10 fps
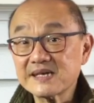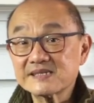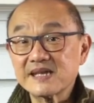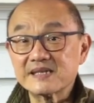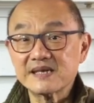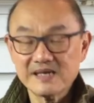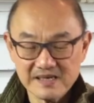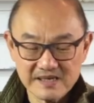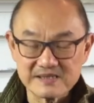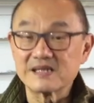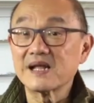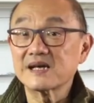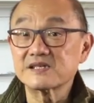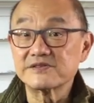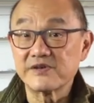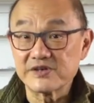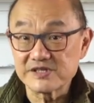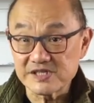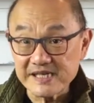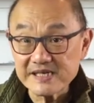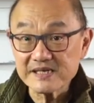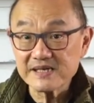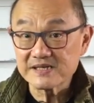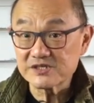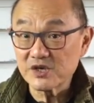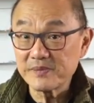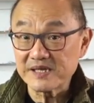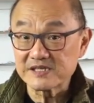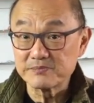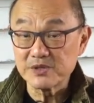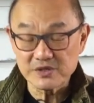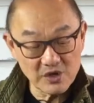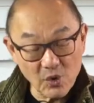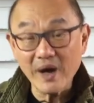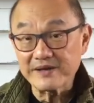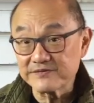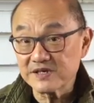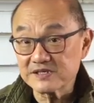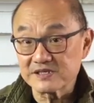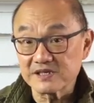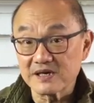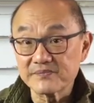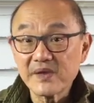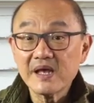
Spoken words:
I said, the last is very sleek and so makes the boot quite versatile,